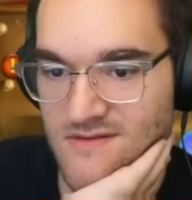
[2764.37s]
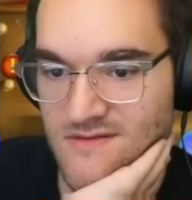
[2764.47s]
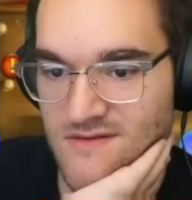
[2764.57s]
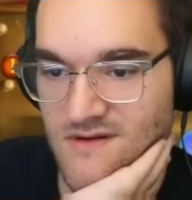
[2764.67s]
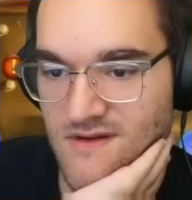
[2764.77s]

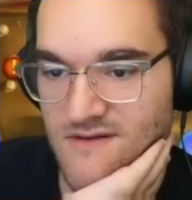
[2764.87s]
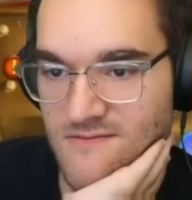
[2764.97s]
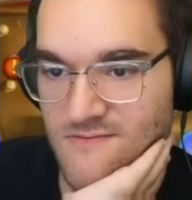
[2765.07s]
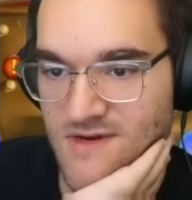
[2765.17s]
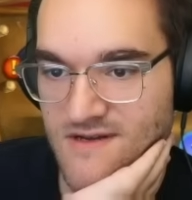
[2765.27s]
Okay,
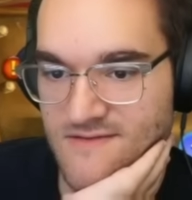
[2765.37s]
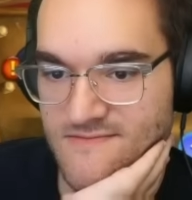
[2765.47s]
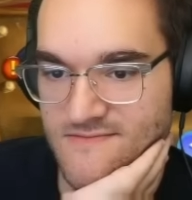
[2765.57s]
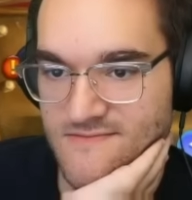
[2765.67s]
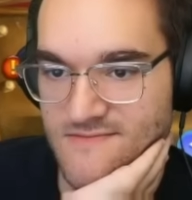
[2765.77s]
well,
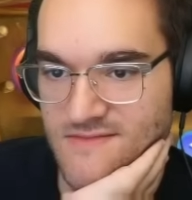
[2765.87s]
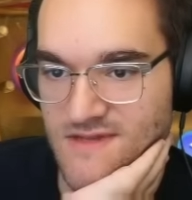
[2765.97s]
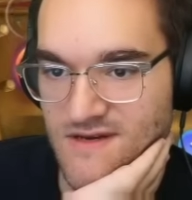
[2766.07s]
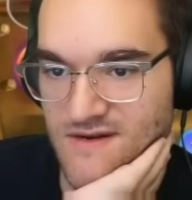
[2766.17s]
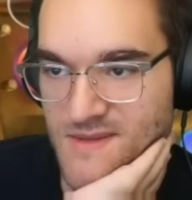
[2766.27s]

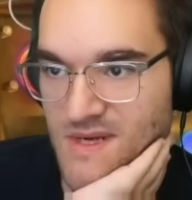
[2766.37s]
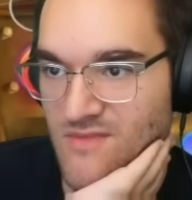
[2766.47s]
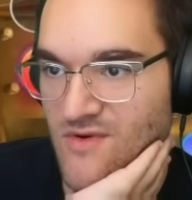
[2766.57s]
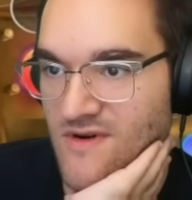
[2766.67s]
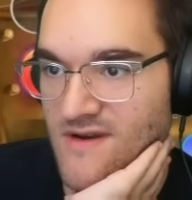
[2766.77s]
there goes our
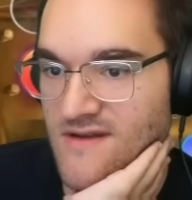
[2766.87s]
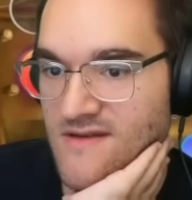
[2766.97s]
board.